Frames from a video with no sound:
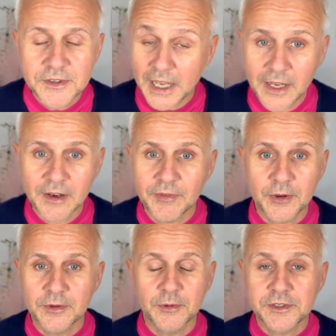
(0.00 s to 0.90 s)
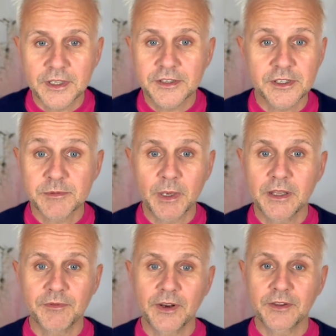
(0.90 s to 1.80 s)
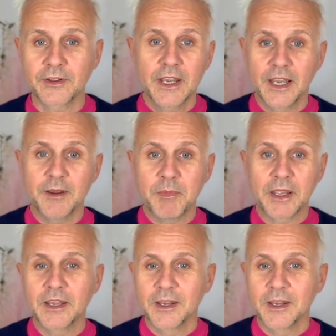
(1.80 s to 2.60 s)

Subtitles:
I have those days, despite the fact that it might,